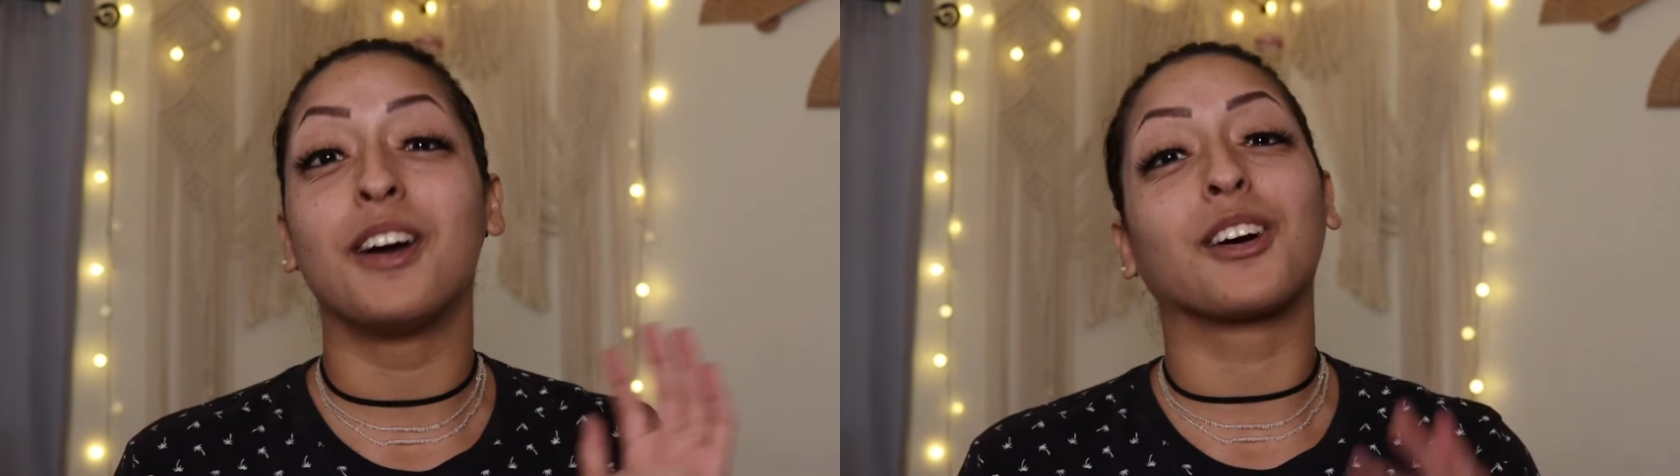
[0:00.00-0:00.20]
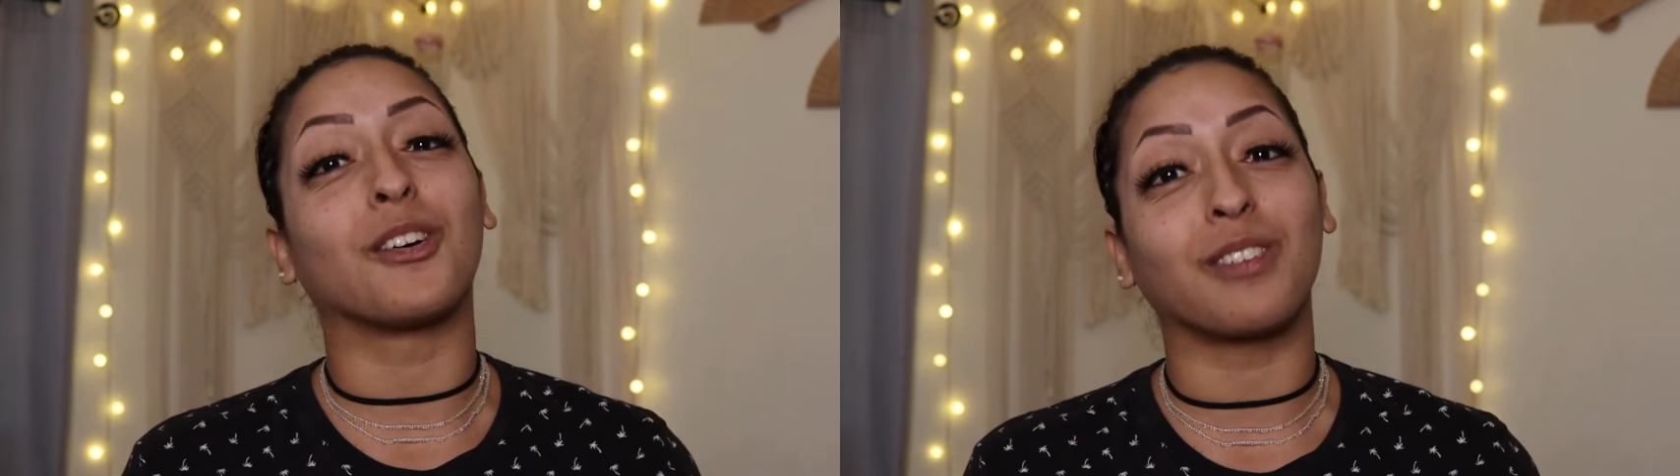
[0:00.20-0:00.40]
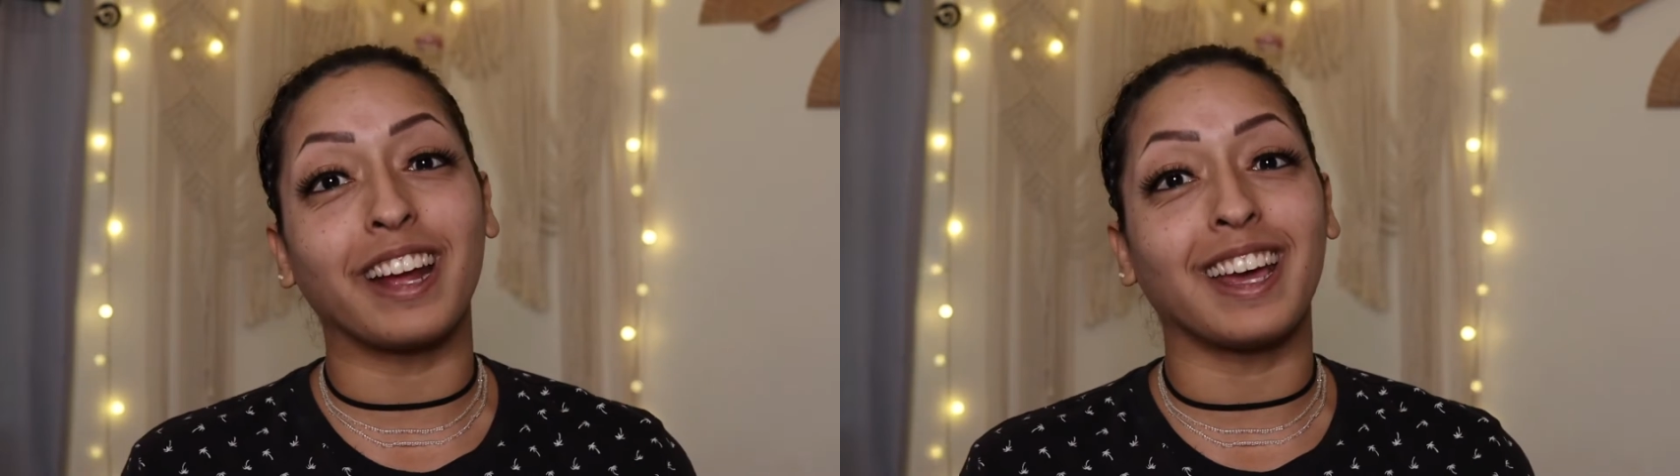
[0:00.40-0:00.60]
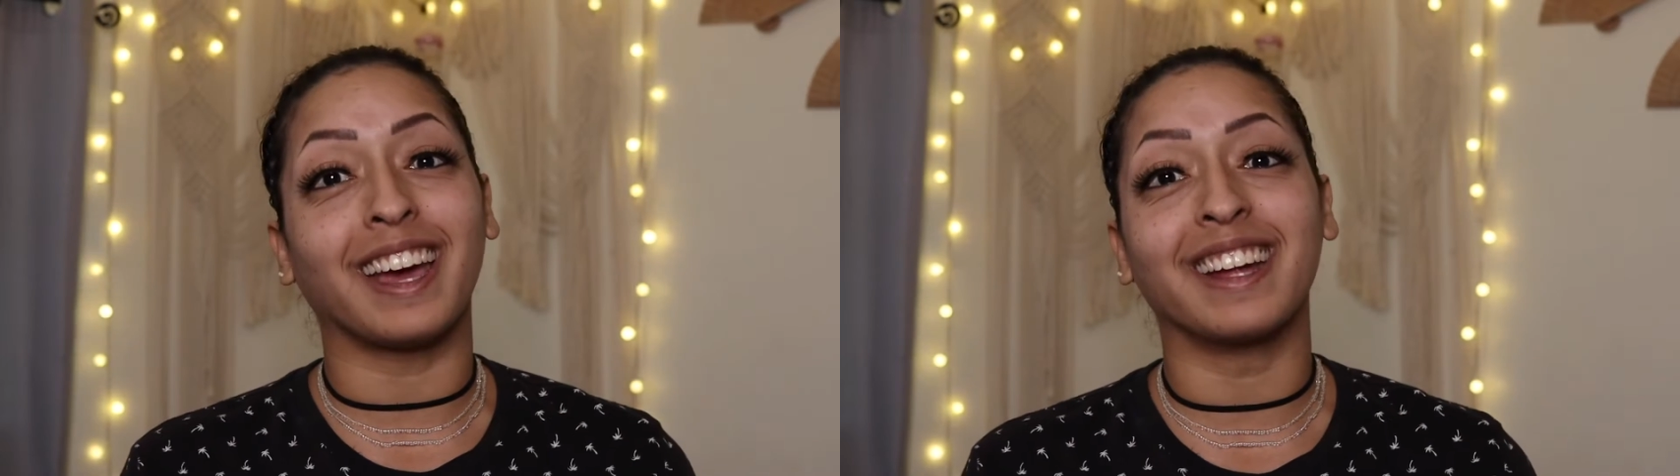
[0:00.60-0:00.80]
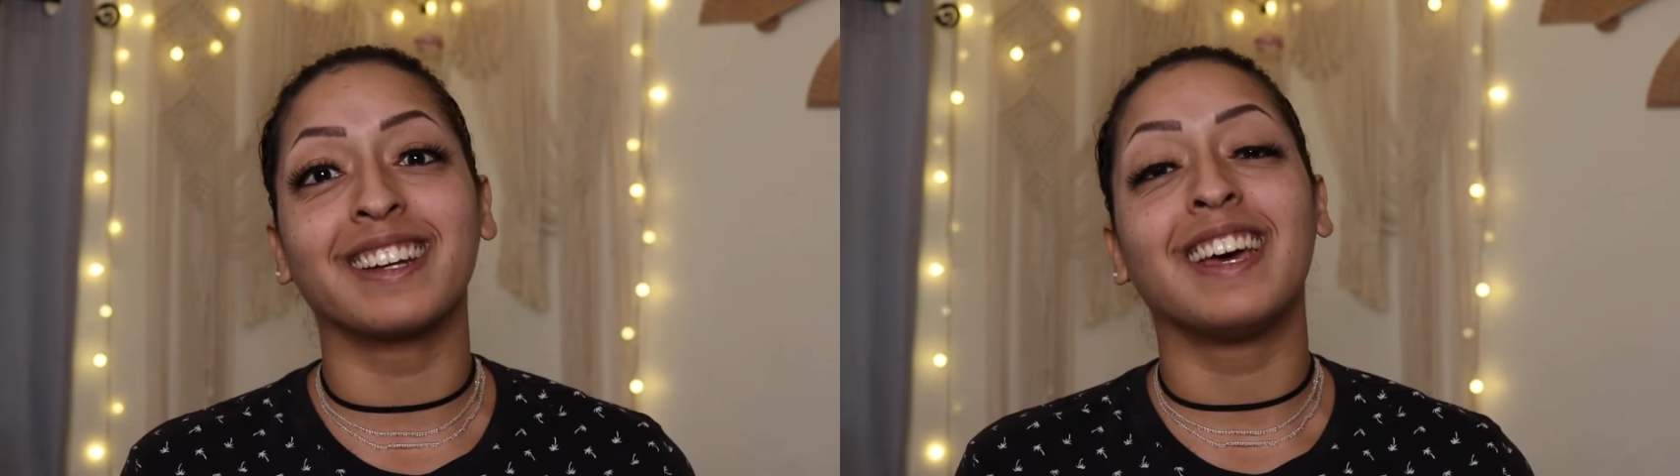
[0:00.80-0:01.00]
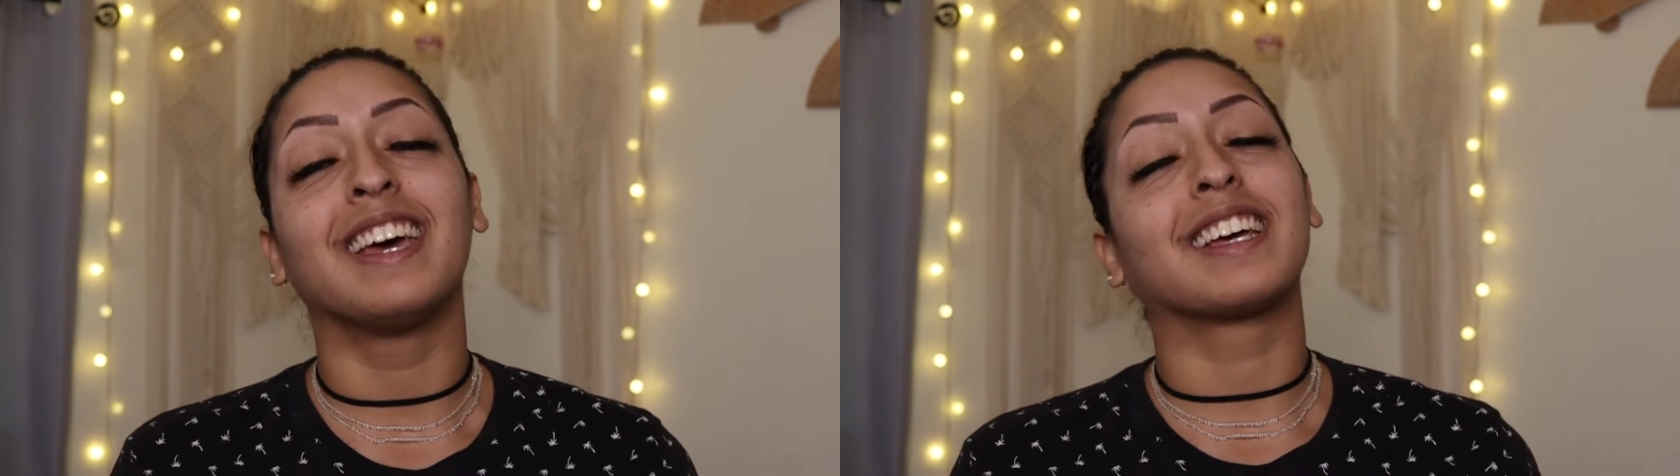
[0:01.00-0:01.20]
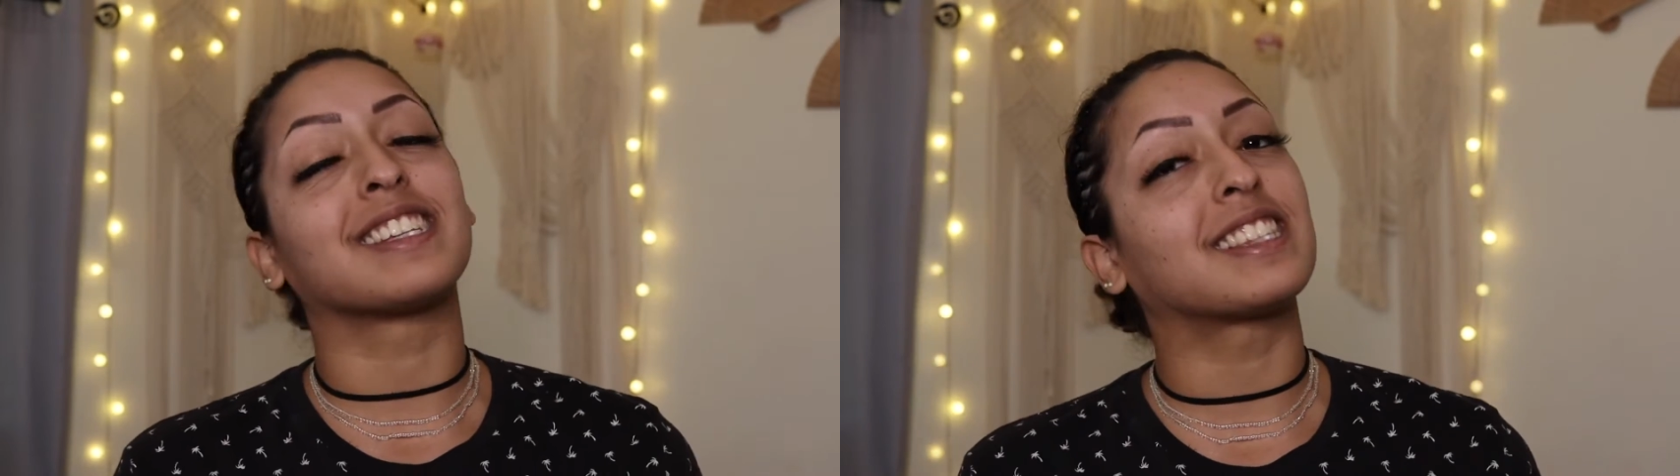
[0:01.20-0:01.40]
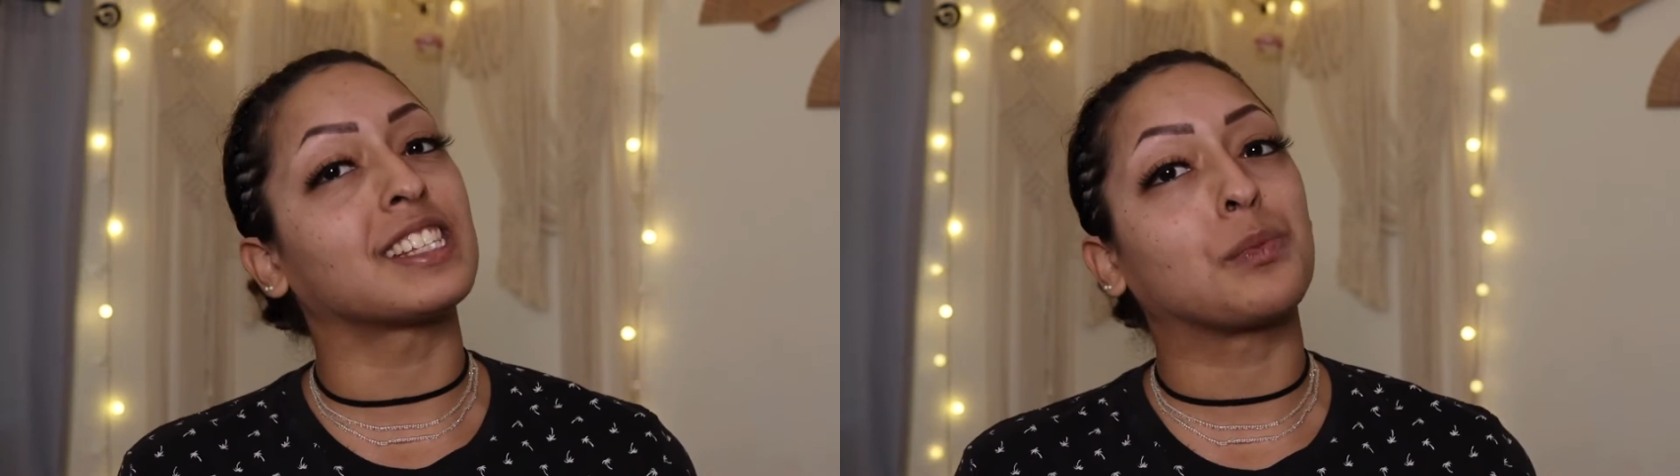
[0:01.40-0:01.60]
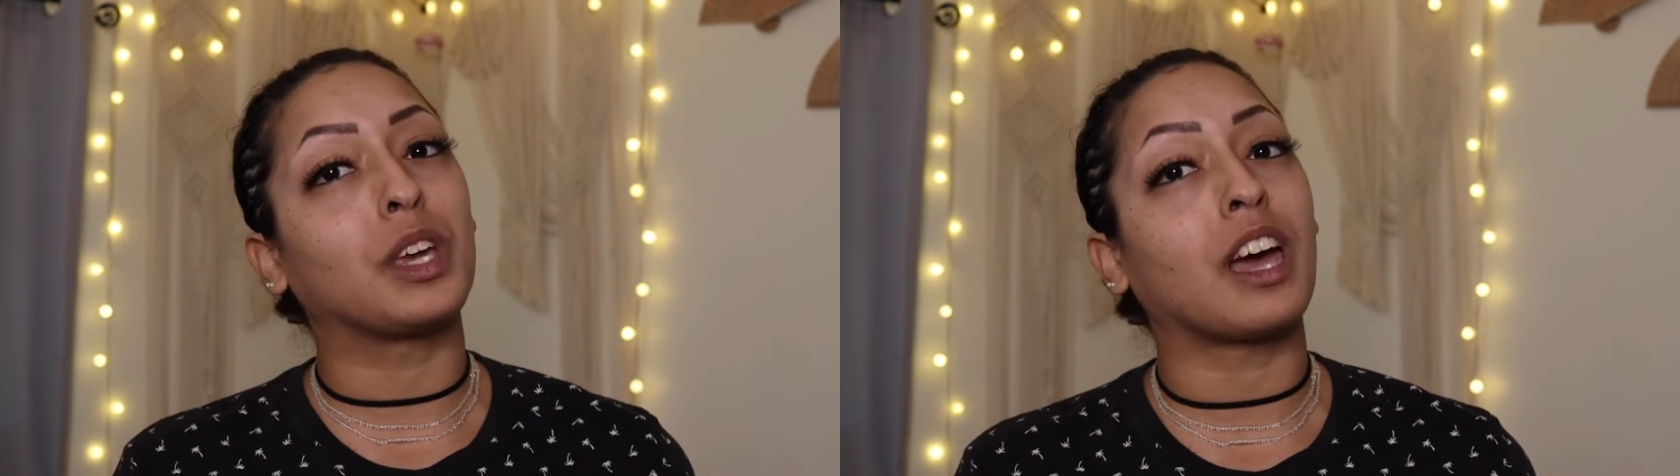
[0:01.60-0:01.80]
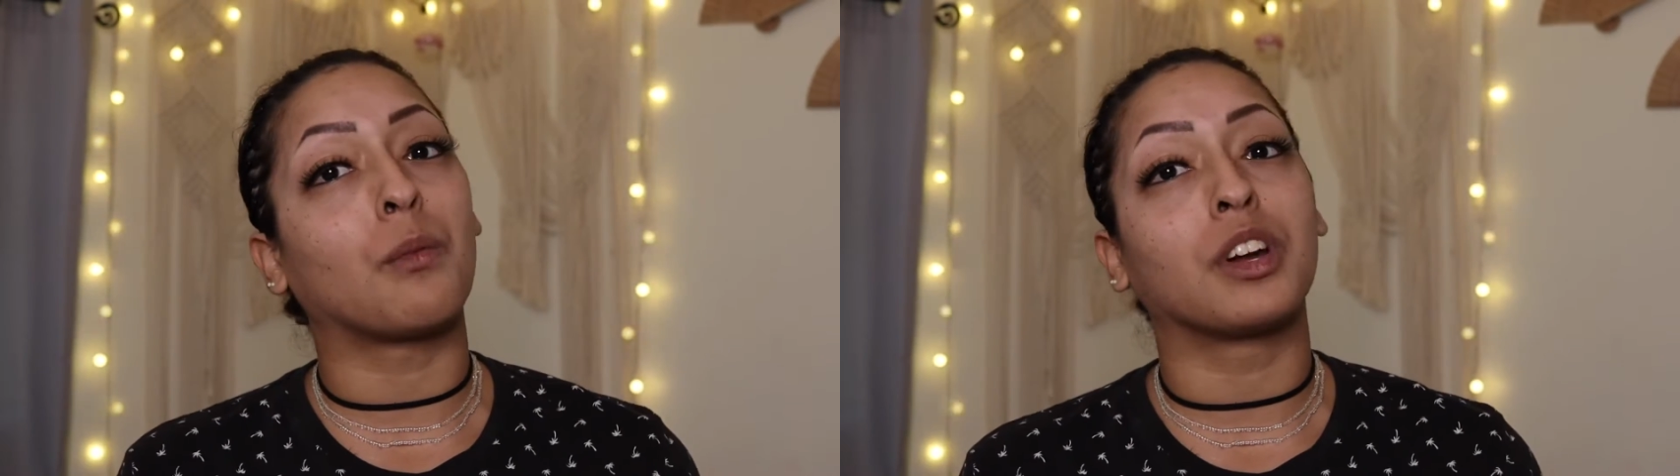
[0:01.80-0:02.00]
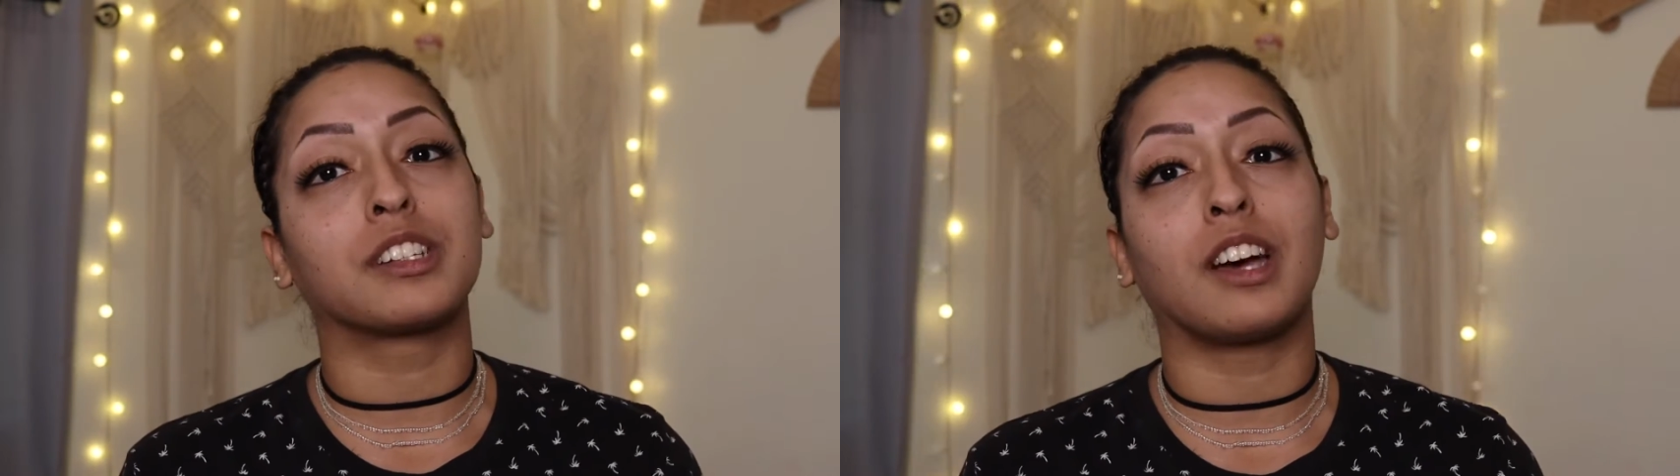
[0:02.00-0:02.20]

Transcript: go right ahead, because this week I want